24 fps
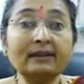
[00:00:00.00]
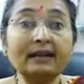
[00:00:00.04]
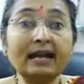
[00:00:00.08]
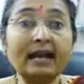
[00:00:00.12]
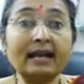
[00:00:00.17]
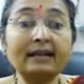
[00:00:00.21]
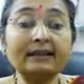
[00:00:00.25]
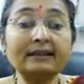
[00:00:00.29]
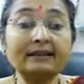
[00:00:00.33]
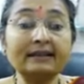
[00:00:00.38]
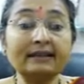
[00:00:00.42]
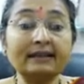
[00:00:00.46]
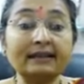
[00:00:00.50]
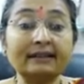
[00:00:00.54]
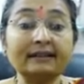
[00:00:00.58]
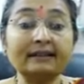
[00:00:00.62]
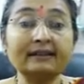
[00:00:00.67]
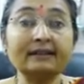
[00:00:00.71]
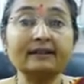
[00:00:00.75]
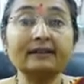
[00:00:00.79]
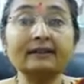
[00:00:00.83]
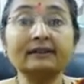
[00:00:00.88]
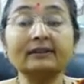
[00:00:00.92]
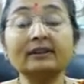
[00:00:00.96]

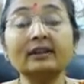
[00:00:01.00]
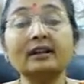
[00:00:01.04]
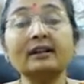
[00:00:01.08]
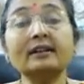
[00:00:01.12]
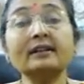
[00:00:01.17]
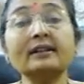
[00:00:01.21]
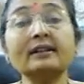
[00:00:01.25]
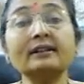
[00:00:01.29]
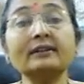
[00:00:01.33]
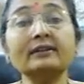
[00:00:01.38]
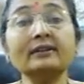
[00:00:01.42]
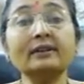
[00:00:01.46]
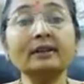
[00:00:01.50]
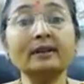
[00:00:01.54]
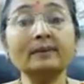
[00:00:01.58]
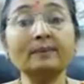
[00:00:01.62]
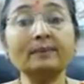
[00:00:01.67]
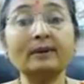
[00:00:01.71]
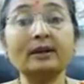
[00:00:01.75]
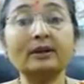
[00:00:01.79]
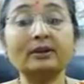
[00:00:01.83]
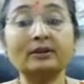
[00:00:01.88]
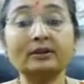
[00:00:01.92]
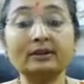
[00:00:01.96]
Lancet. 33
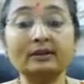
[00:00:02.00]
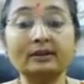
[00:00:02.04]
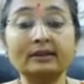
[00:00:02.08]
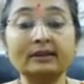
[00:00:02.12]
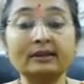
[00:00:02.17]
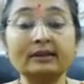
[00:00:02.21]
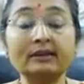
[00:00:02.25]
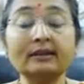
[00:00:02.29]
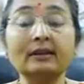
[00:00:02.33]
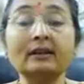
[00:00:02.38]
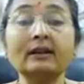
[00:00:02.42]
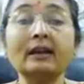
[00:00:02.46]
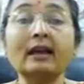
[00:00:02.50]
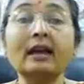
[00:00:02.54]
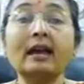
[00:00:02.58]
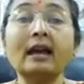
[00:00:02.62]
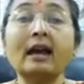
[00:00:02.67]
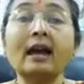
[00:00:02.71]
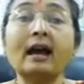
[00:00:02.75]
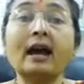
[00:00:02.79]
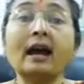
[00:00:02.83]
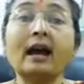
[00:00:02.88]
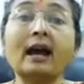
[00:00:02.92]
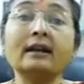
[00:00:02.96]
patients
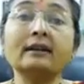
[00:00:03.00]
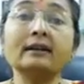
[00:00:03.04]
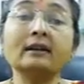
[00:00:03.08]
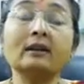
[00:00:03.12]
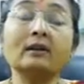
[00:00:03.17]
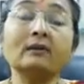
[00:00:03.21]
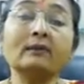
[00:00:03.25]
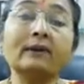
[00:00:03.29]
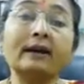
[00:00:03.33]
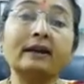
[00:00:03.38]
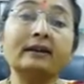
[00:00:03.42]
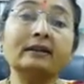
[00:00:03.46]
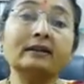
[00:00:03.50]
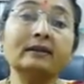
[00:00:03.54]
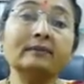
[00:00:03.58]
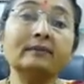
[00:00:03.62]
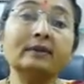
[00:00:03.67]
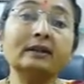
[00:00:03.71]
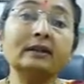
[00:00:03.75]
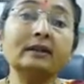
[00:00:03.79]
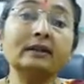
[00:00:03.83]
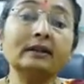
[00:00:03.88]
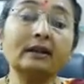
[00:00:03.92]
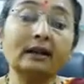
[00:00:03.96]
had a
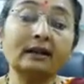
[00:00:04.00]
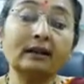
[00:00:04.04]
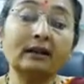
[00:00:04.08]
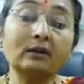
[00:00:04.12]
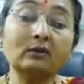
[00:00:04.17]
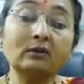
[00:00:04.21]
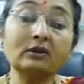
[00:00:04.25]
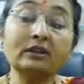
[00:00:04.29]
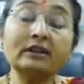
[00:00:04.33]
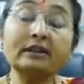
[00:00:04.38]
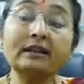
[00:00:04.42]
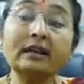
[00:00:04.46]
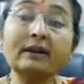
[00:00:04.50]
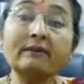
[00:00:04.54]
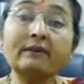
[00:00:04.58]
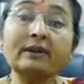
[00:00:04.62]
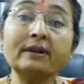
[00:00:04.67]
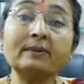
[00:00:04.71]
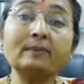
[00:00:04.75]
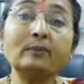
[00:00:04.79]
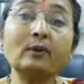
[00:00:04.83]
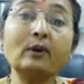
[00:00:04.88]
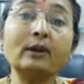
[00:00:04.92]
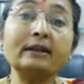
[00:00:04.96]
vitamin D around
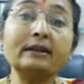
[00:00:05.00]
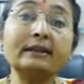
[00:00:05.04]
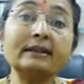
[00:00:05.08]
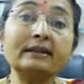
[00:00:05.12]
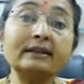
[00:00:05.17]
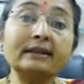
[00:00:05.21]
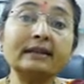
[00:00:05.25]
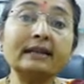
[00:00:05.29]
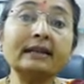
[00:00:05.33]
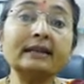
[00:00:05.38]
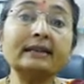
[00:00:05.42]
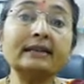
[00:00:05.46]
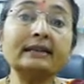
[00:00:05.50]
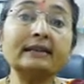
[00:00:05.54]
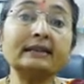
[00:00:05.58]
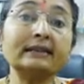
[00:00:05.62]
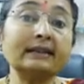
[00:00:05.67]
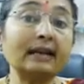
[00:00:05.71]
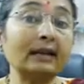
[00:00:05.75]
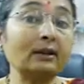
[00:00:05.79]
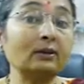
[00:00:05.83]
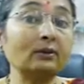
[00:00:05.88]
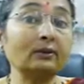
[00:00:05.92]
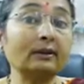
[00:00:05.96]
7.6
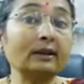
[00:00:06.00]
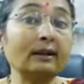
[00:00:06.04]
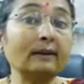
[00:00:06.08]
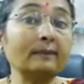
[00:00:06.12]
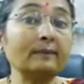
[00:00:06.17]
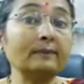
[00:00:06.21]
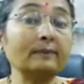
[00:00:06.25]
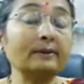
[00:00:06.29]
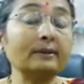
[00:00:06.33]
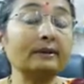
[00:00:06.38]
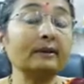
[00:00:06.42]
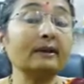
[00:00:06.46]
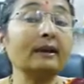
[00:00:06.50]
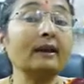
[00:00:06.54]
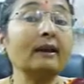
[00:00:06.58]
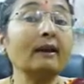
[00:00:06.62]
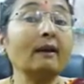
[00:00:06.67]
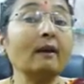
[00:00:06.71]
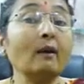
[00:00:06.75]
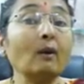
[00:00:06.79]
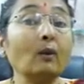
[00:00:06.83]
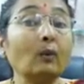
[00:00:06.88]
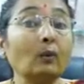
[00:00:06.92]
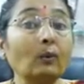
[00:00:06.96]
nanograms,
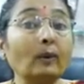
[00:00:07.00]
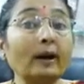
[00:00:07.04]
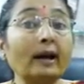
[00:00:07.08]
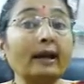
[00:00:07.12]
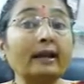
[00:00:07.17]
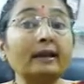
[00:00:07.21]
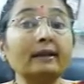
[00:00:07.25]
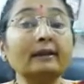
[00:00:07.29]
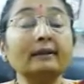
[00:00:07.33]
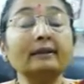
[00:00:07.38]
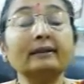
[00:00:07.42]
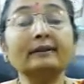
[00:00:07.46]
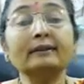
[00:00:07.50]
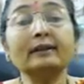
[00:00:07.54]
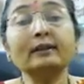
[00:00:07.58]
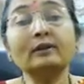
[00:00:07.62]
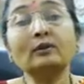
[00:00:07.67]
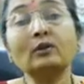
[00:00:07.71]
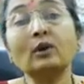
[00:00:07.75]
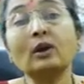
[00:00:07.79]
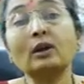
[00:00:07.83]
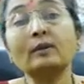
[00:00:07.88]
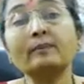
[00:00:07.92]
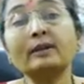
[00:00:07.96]
while the
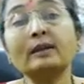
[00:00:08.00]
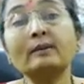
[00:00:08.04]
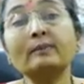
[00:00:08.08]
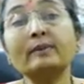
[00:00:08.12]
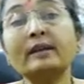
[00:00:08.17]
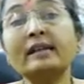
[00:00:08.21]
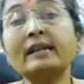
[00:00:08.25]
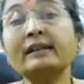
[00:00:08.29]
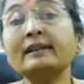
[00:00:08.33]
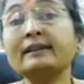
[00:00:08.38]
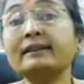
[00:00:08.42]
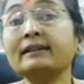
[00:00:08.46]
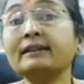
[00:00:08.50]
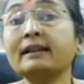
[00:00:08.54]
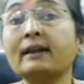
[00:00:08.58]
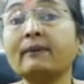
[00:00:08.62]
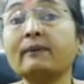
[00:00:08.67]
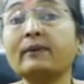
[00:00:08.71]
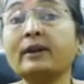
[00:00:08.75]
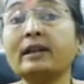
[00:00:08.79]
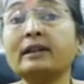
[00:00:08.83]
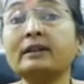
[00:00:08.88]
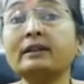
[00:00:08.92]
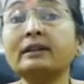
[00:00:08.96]
normal being
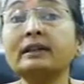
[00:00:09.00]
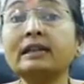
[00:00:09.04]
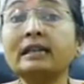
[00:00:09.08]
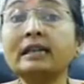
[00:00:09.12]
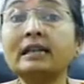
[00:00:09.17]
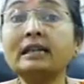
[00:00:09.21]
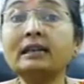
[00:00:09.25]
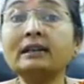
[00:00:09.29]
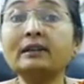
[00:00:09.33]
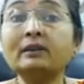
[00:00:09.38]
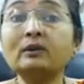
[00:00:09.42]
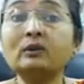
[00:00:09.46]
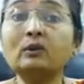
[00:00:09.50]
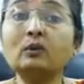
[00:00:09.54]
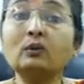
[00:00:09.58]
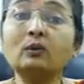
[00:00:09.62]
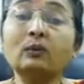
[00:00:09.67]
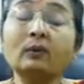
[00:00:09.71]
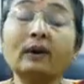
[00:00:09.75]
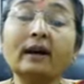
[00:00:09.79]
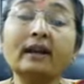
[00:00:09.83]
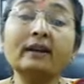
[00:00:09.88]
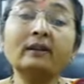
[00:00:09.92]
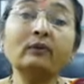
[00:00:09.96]
70 to
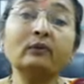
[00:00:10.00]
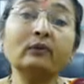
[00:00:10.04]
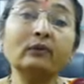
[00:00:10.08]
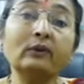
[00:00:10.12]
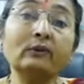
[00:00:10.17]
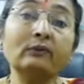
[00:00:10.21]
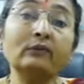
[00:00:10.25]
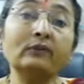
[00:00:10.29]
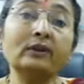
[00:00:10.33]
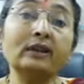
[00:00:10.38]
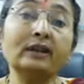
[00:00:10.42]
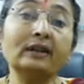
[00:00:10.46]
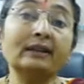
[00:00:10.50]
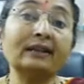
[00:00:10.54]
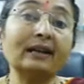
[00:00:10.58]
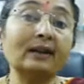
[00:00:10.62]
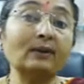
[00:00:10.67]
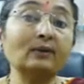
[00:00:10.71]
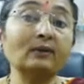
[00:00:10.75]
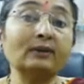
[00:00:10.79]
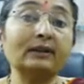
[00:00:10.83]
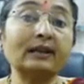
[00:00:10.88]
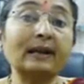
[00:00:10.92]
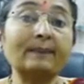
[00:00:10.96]
150
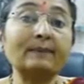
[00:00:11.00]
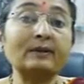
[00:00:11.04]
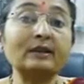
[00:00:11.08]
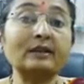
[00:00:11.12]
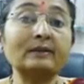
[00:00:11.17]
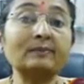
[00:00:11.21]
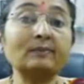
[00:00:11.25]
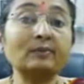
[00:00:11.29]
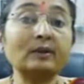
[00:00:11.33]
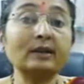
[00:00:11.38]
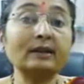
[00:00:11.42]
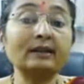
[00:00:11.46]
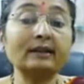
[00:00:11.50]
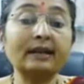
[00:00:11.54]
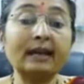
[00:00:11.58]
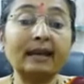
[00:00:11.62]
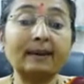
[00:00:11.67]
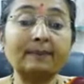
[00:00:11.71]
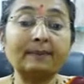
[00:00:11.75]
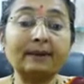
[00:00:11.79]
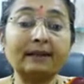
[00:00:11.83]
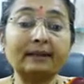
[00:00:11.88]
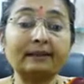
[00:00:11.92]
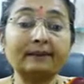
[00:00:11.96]
nanograms per
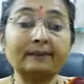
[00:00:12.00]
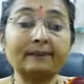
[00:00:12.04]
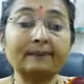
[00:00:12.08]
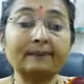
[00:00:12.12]
ml.